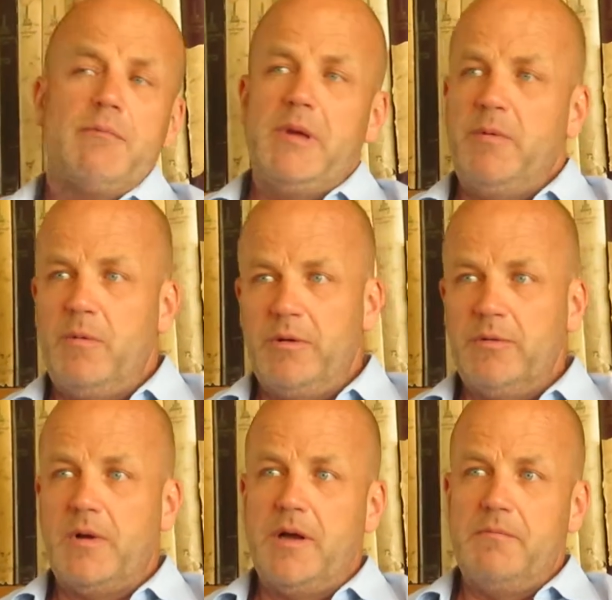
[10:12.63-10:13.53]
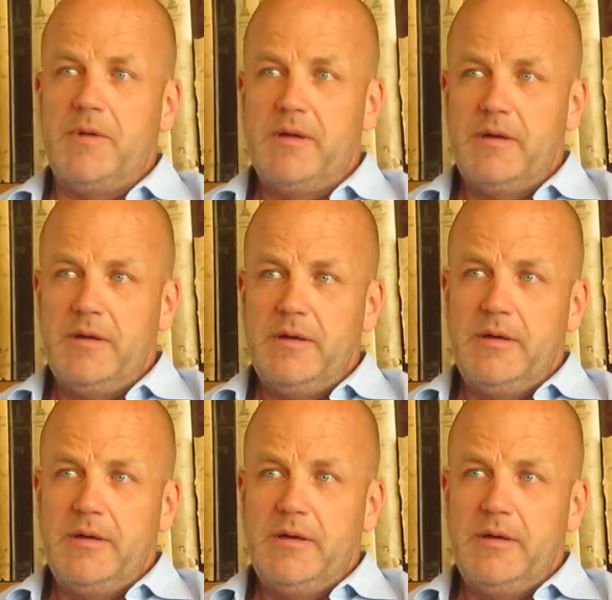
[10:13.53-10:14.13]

people want to come,